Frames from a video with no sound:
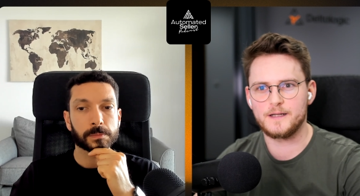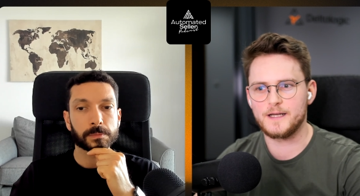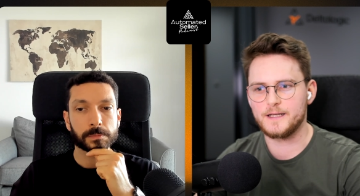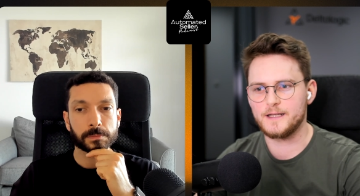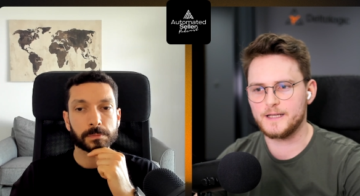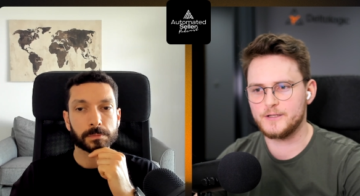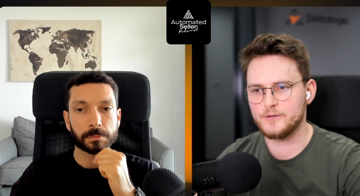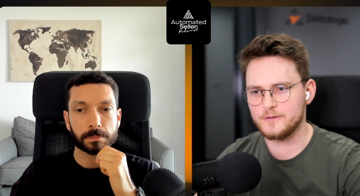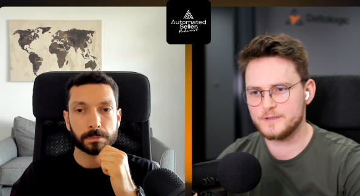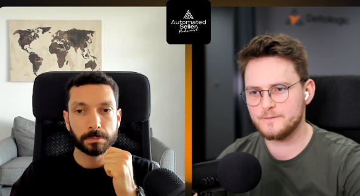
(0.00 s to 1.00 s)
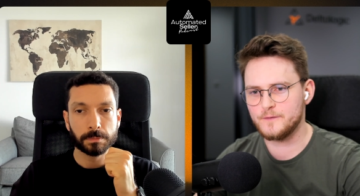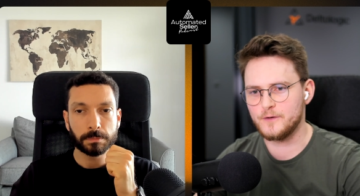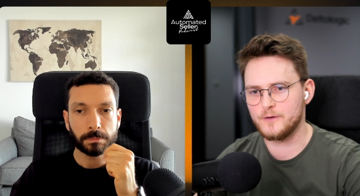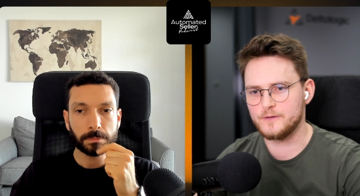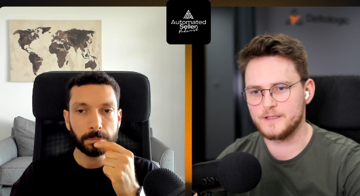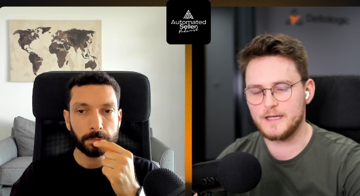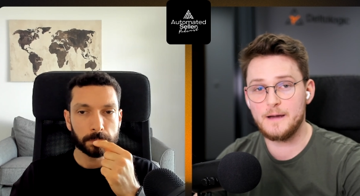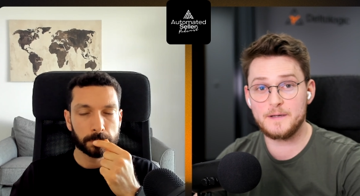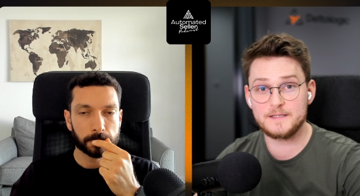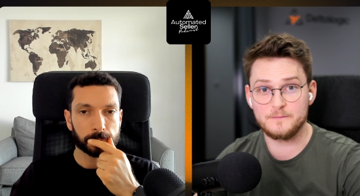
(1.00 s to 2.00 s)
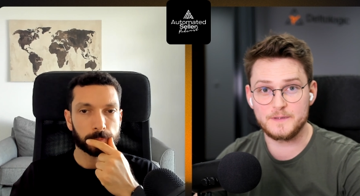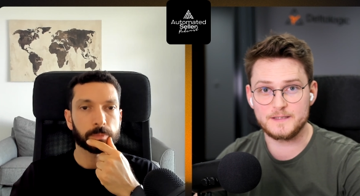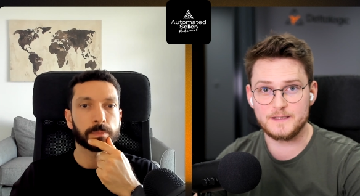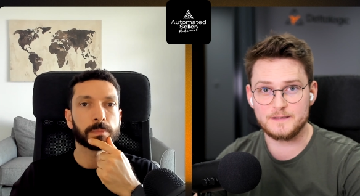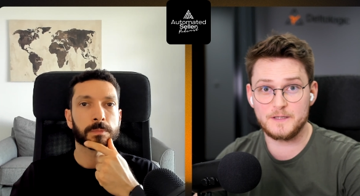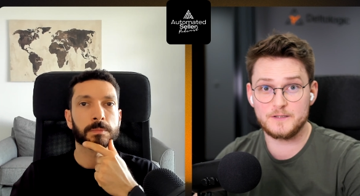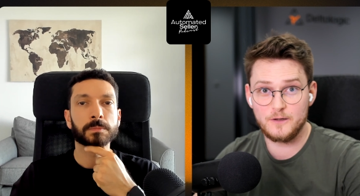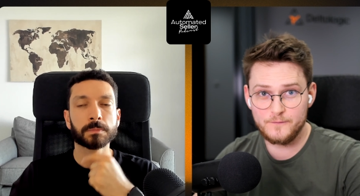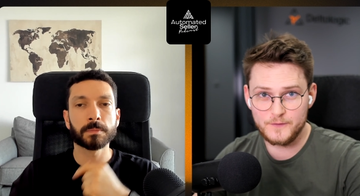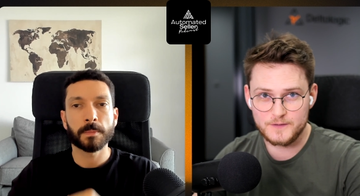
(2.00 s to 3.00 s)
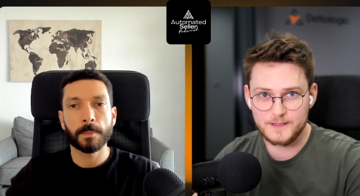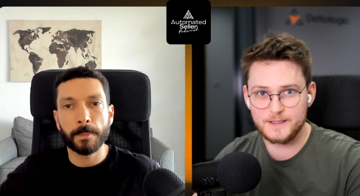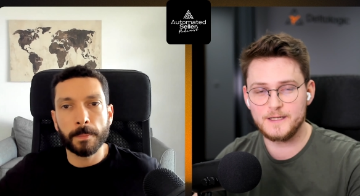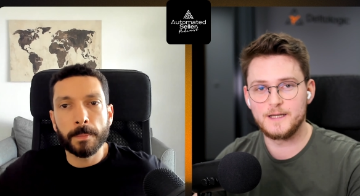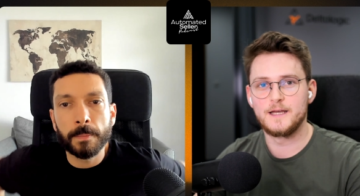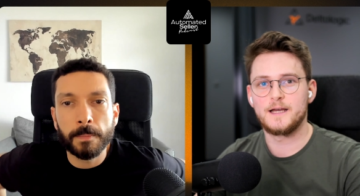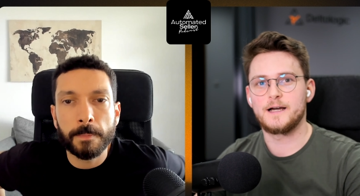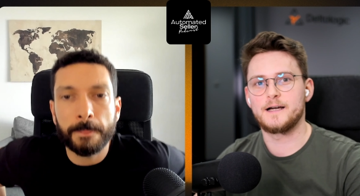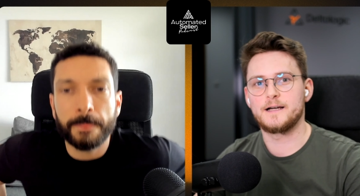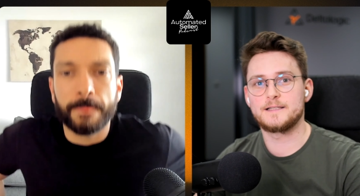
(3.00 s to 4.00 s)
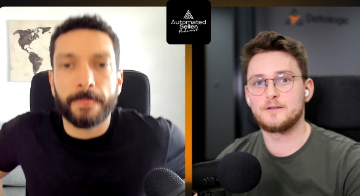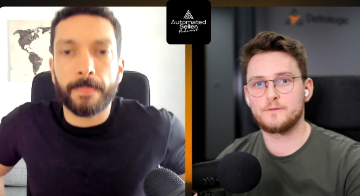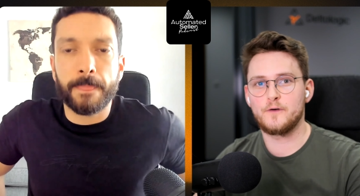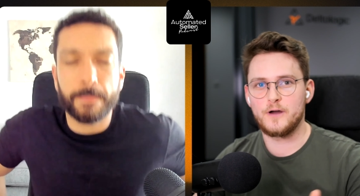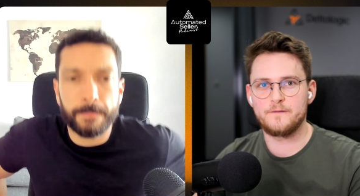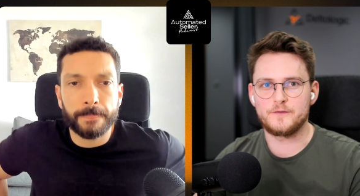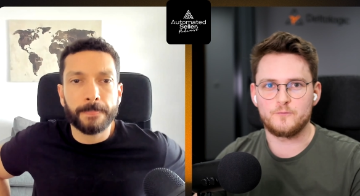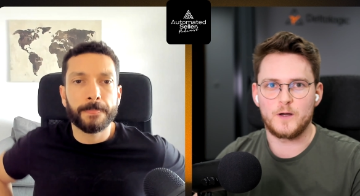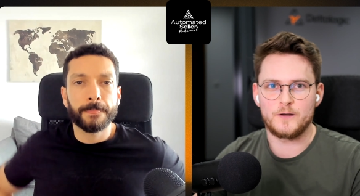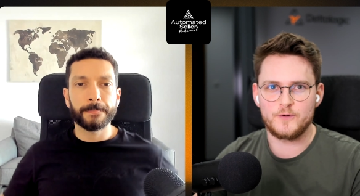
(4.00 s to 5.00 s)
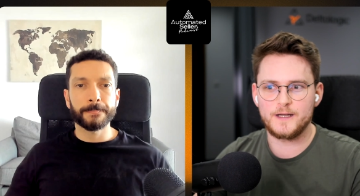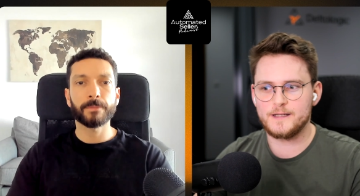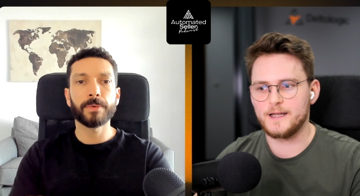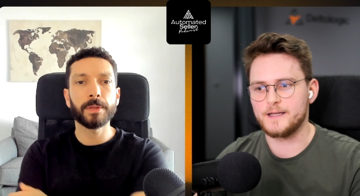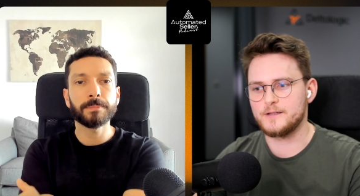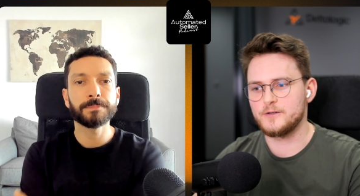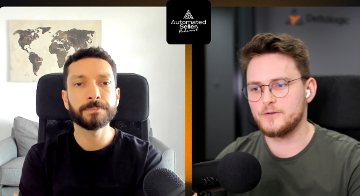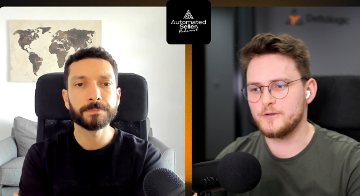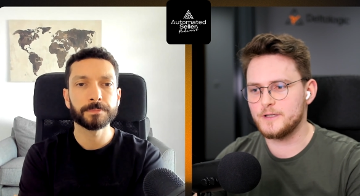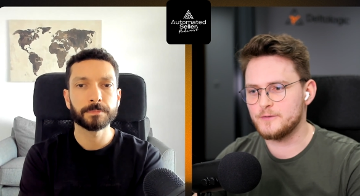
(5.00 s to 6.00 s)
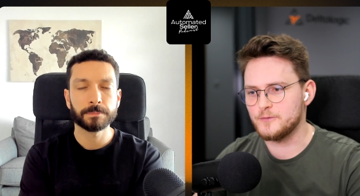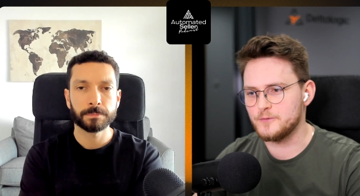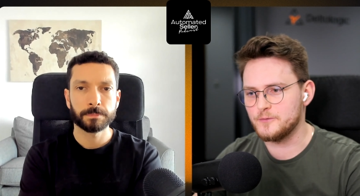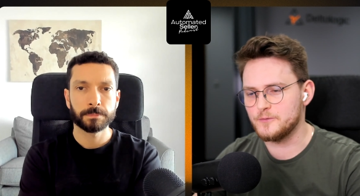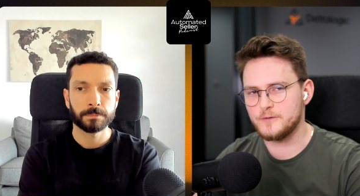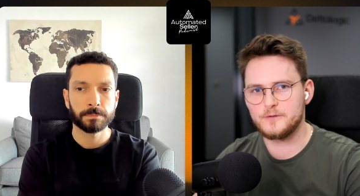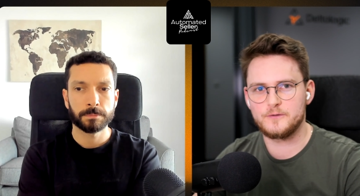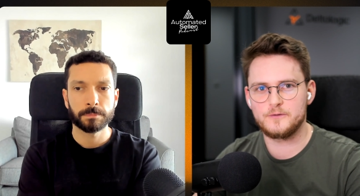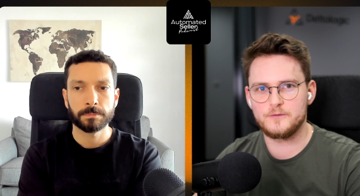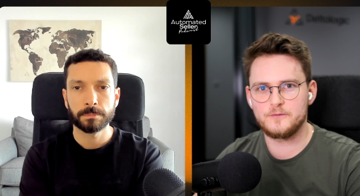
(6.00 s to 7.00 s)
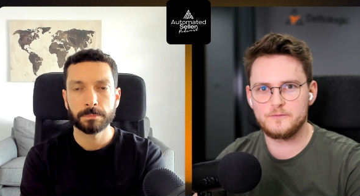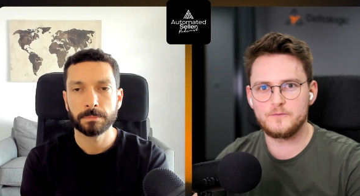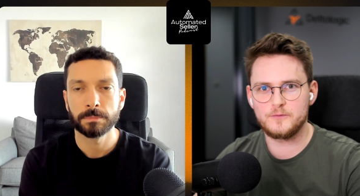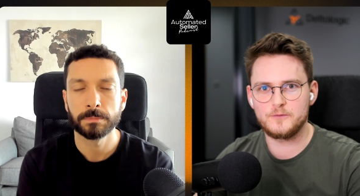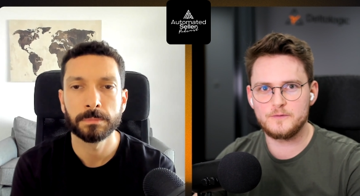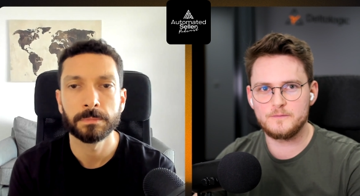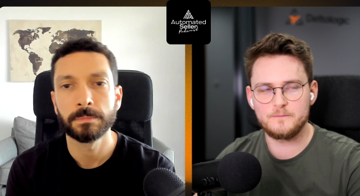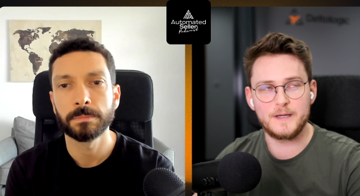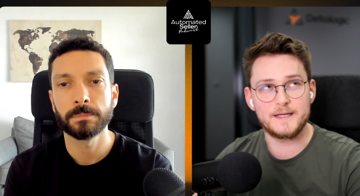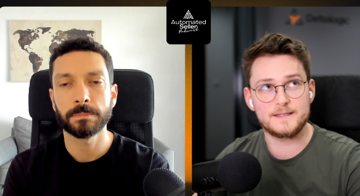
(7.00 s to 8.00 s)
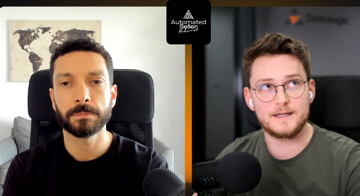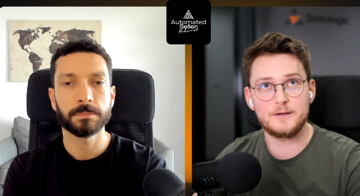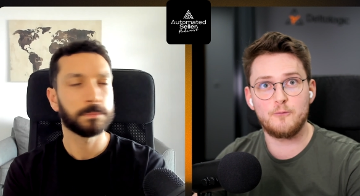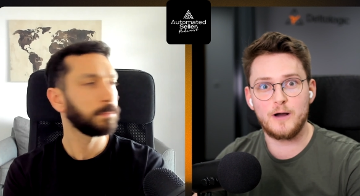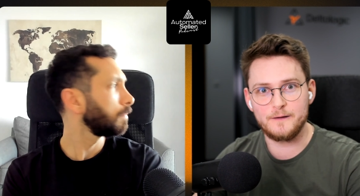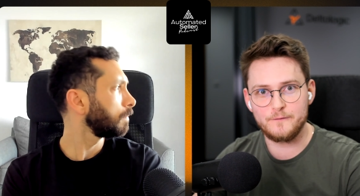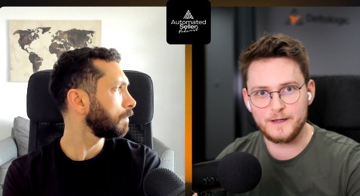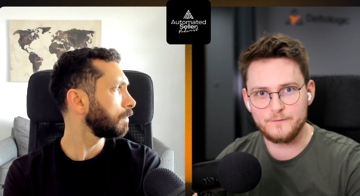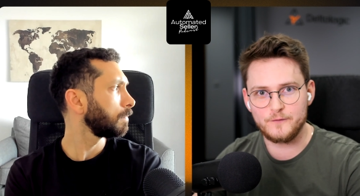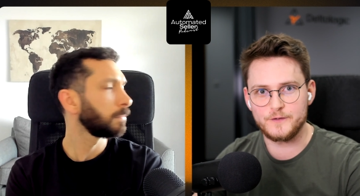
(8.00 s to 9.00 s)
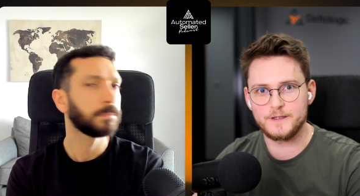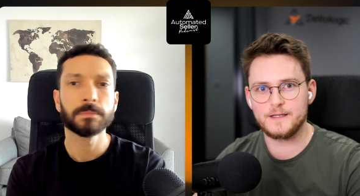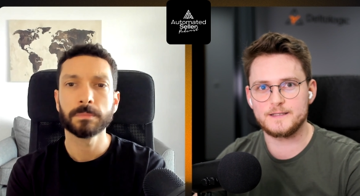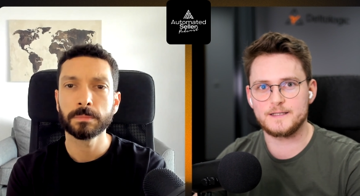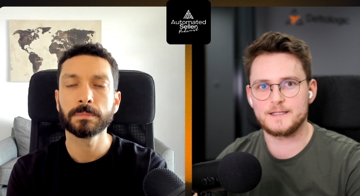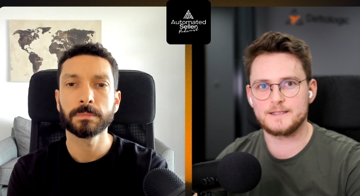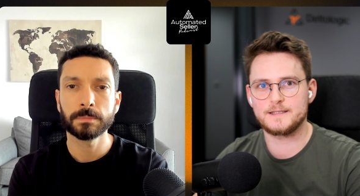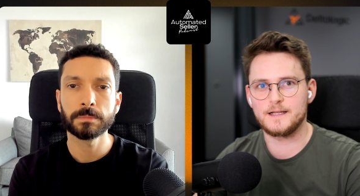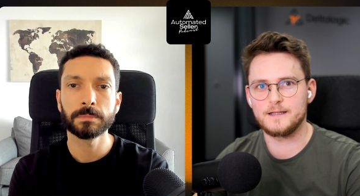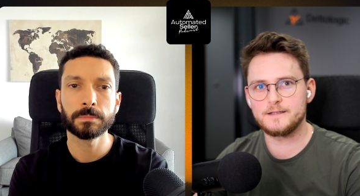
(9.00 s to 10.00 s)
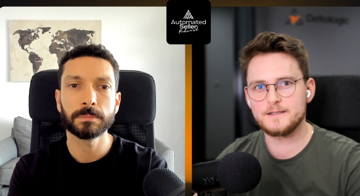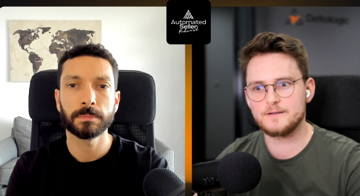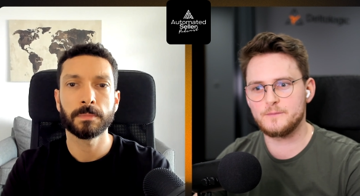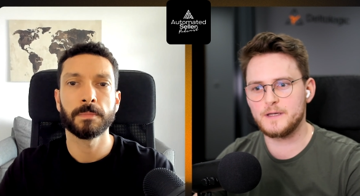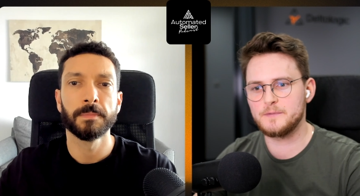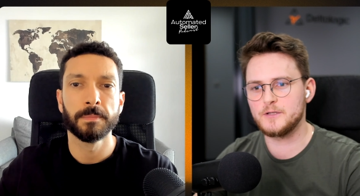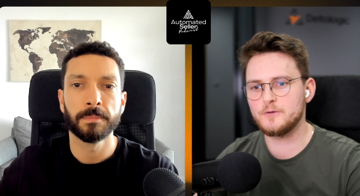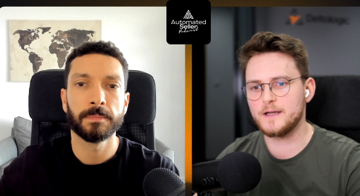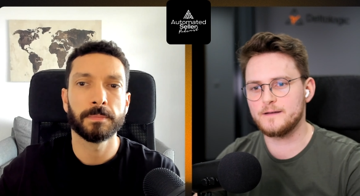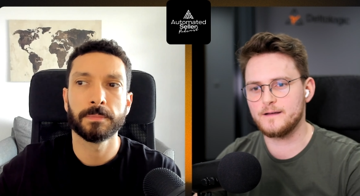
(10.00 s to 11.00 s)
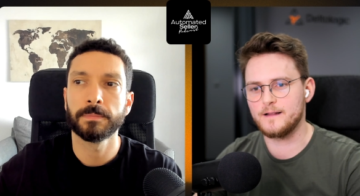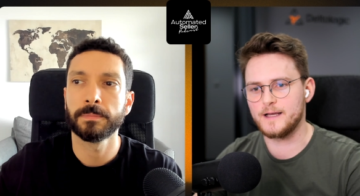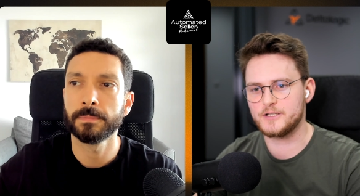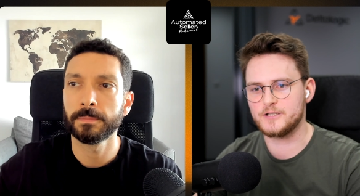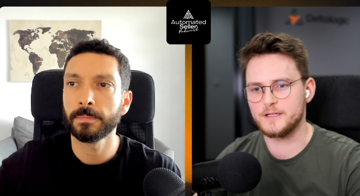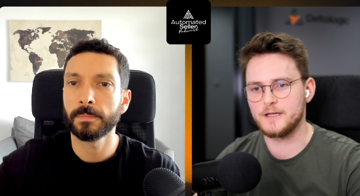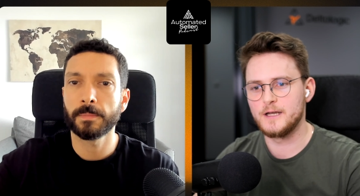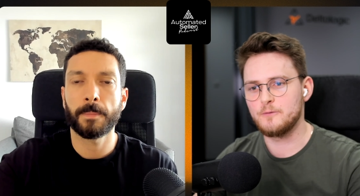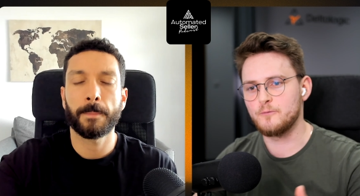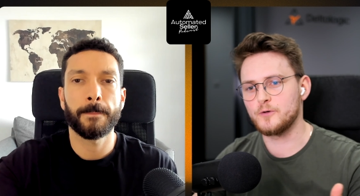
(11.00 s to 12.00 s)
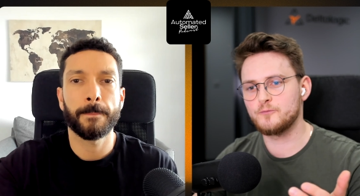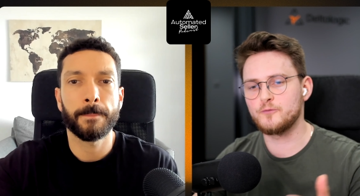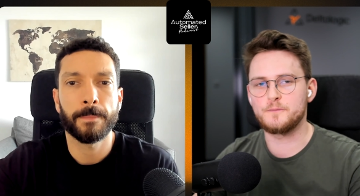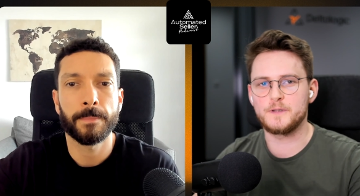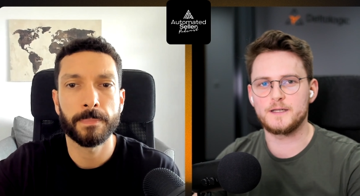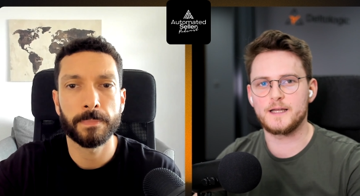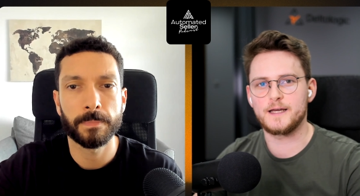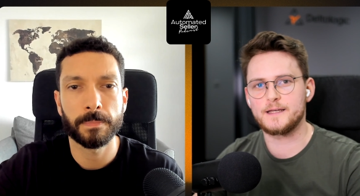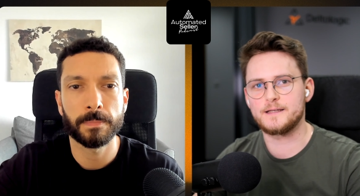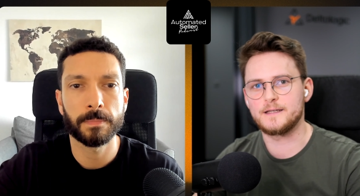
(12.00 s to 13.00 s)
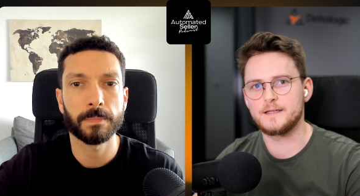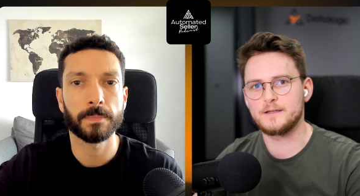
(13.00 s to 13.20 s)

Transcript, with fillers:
Speaker 1: like, like yours for the Amazon business? Because obviously, uh, it's not for everyone, right? Like right. You, you, need to basically qualified for it as a, as a seller so maybe you can tell actually what would be like the